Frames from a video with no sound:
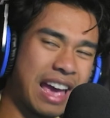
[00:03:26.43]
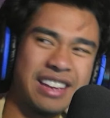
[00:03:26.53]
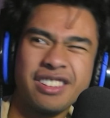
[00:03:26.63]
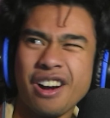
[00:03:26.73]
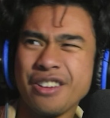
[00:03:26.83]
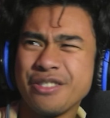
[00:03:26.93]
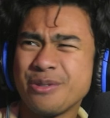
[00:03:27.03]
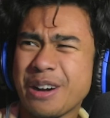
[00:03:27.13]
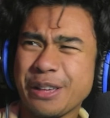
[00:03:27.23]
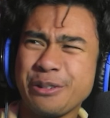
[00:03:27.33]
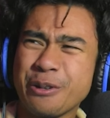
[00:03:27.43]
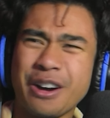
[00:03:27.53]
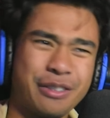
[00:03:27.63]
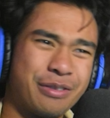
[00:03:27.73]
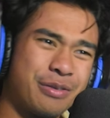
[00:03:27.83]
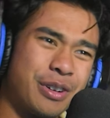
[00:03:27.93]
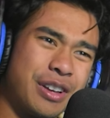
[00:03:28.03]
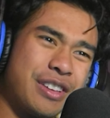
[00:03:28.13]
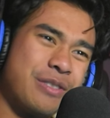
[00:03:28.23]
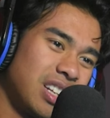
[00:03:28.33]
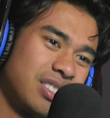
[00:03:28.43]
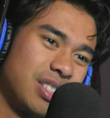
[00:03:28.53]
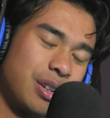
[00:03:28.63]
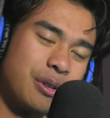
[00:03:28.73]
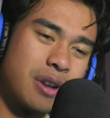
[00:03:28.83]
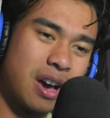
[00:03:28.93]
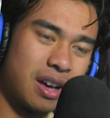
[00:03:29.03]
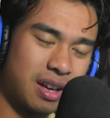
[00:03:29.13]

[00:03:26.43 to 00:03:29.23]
you got fucking Sukuna.